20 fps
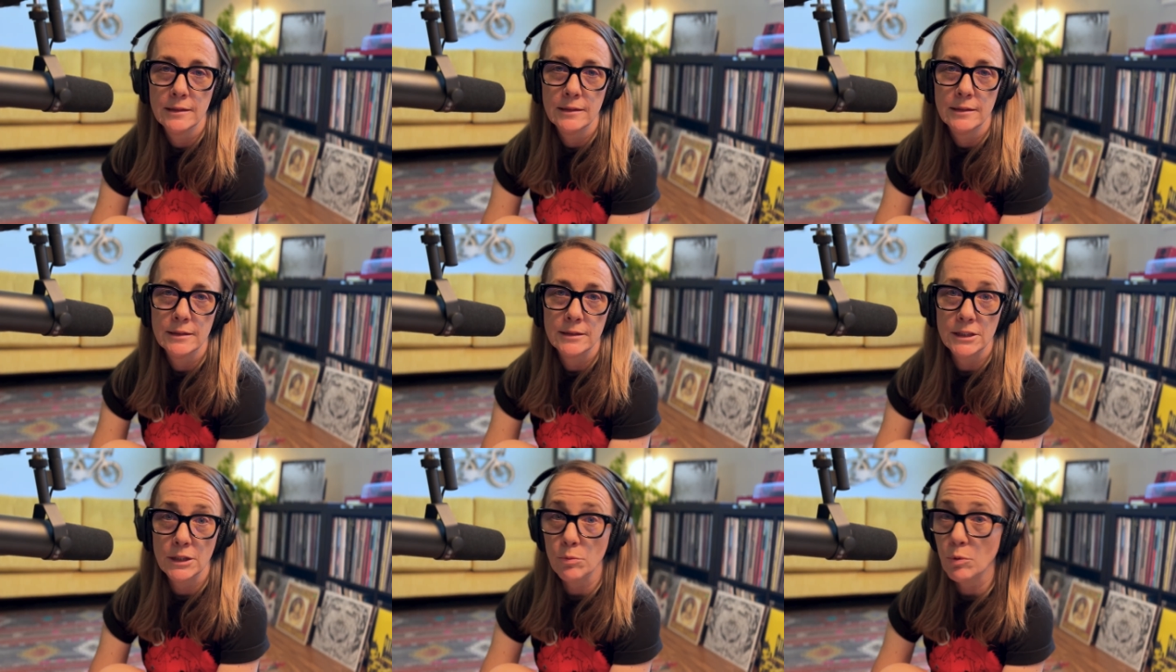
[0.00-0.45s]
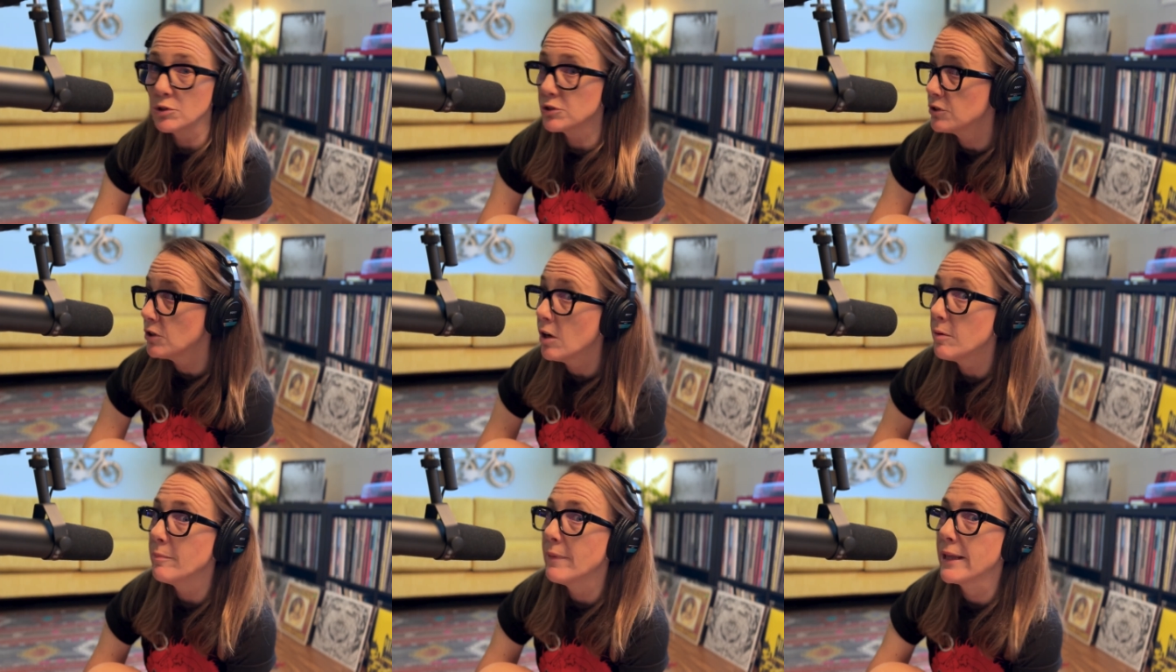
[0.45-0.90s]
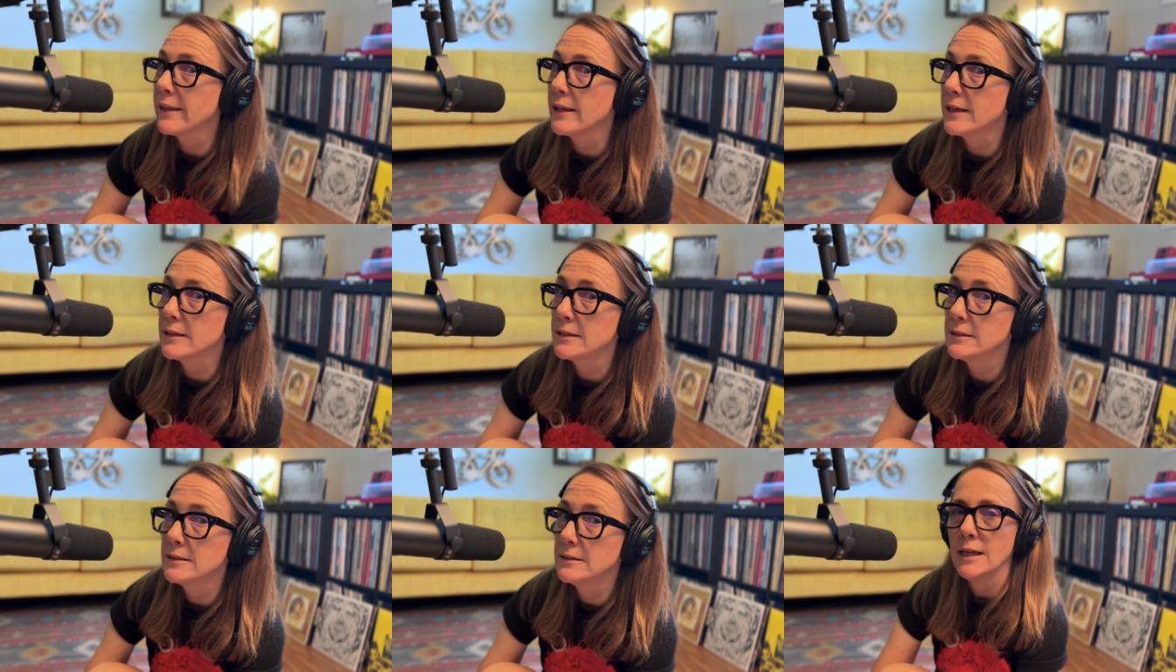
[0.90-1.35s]
she was not
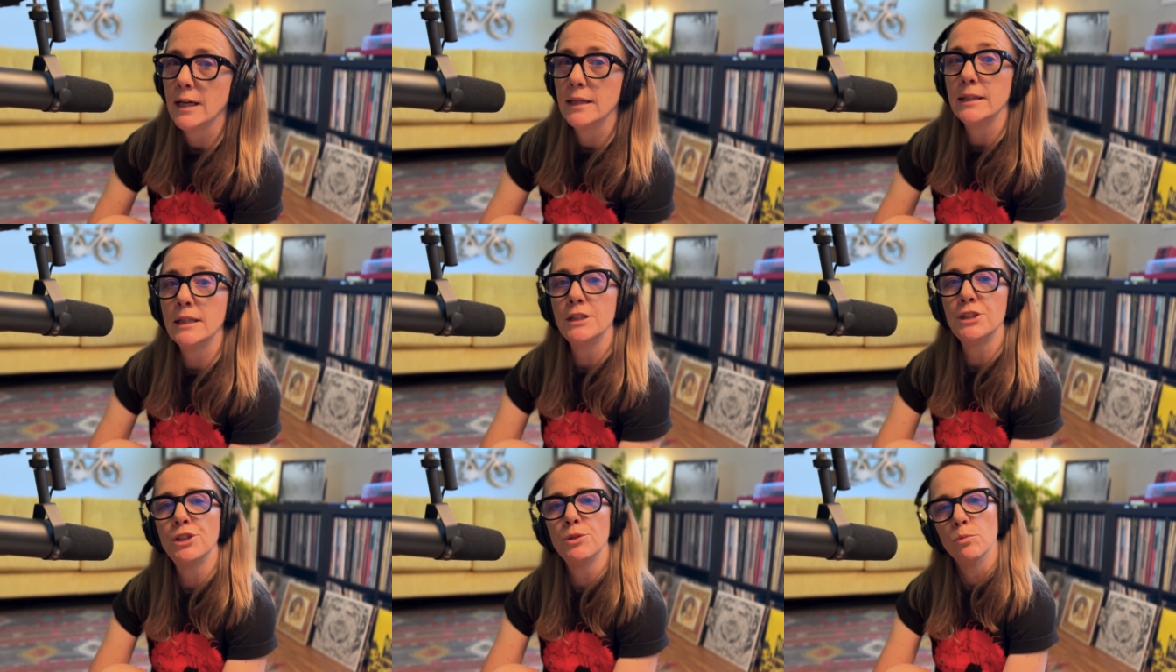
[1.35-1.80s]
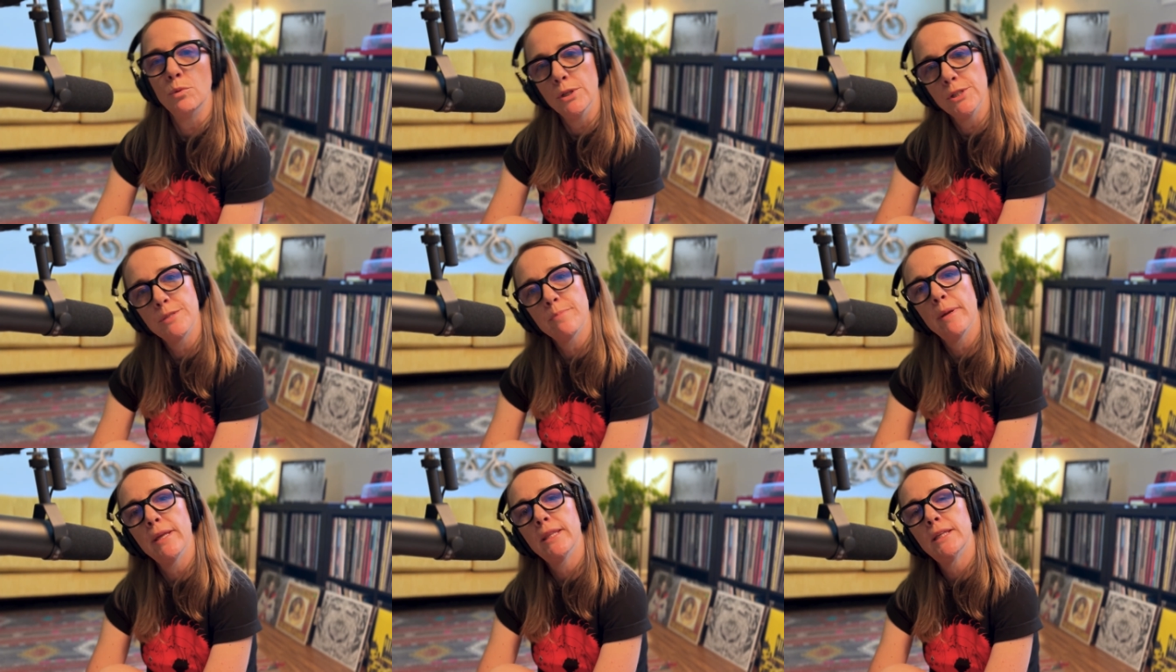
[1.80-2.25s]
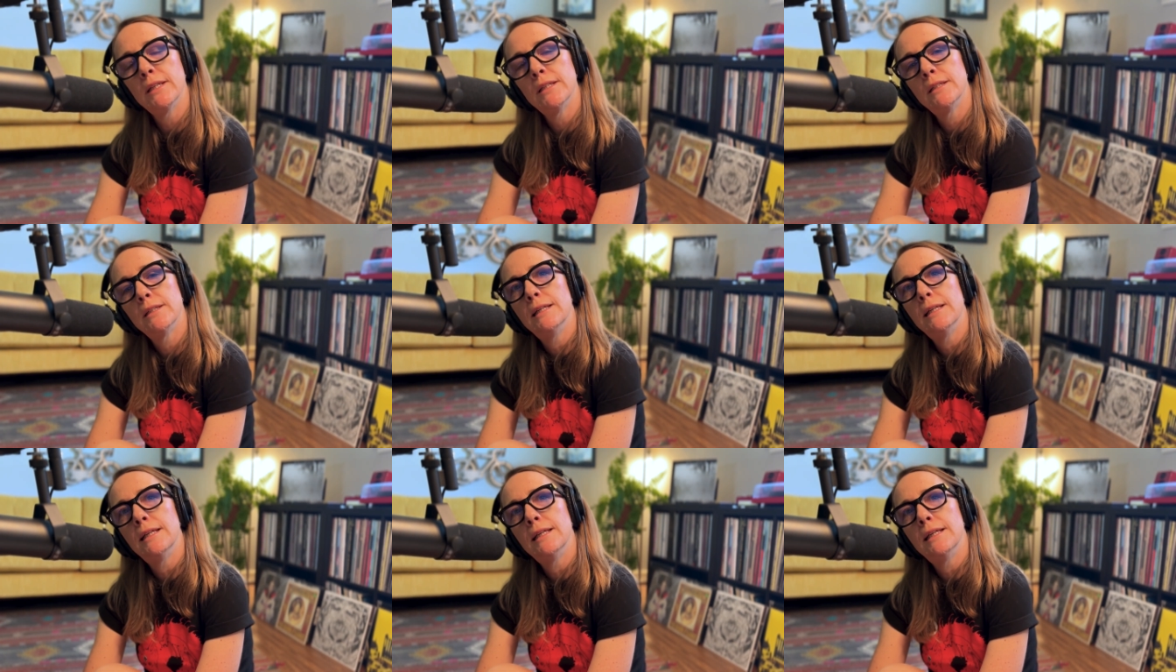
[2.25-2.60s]
mother. And then she was mother.